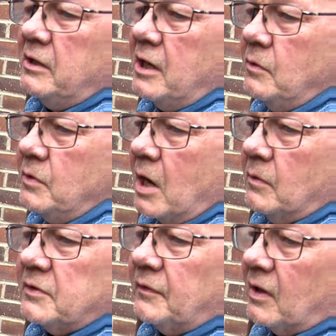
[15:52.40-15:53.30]
a
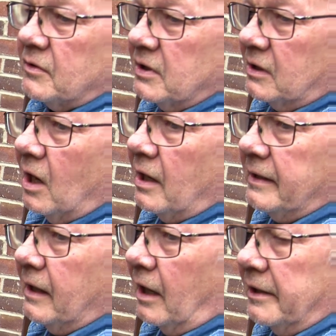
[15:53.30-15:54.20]
no-no as far as the
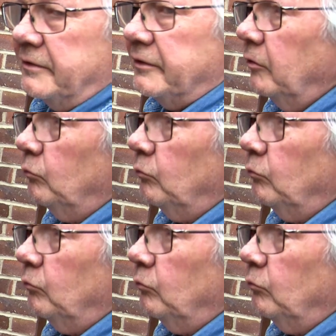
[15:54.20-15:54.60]
guidelines,